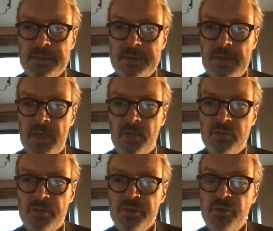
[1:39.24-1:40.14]
Now,
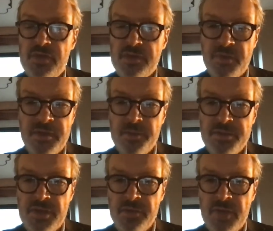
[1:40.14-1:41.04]
you can do this with
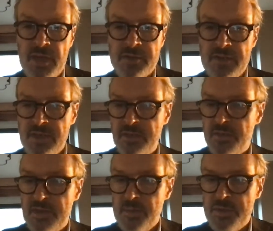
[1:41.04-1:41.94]
imaging. We had an
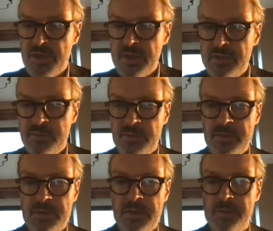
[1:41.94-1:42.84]
interval imaging,
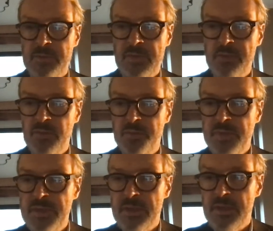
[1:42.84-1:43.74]
that would
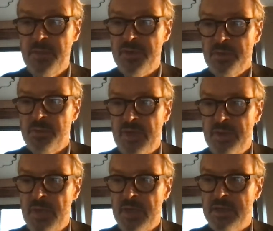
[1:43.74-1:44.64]
be an imaging
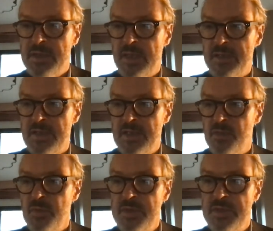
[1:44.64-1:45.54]
biomarker at
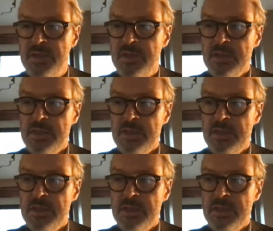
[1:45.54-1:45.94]
6 weeks.